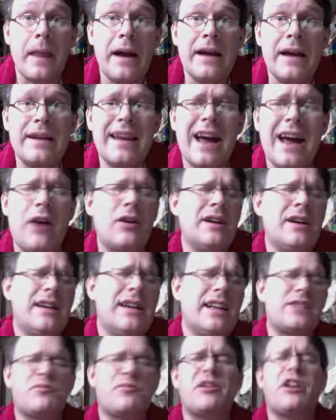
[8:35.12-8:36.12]
Now,
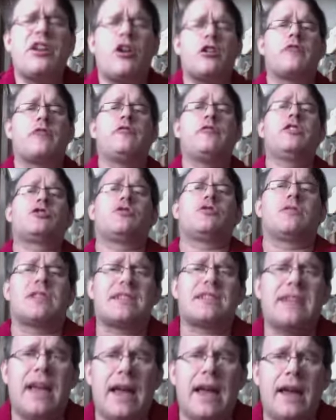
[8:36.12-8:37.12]
it's pretty artificial to
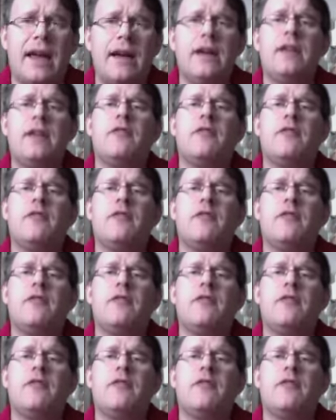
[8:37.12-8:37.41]
say,